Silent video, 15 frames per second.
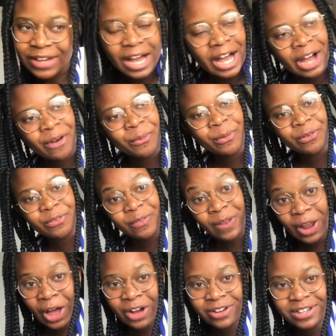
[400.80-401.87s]
our
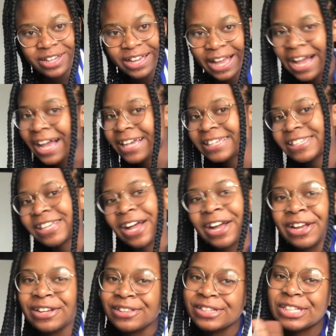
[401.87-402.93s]
vlog guys
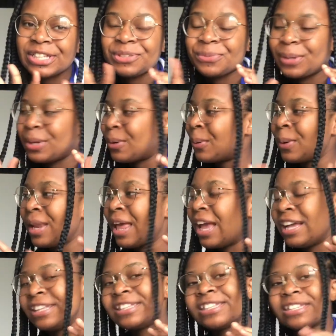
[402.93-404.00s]
i this is where it all
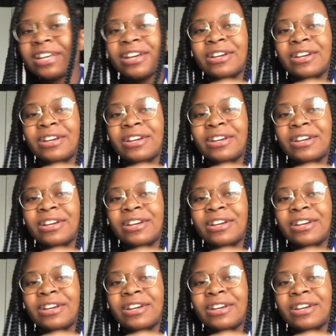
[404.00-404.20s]
ends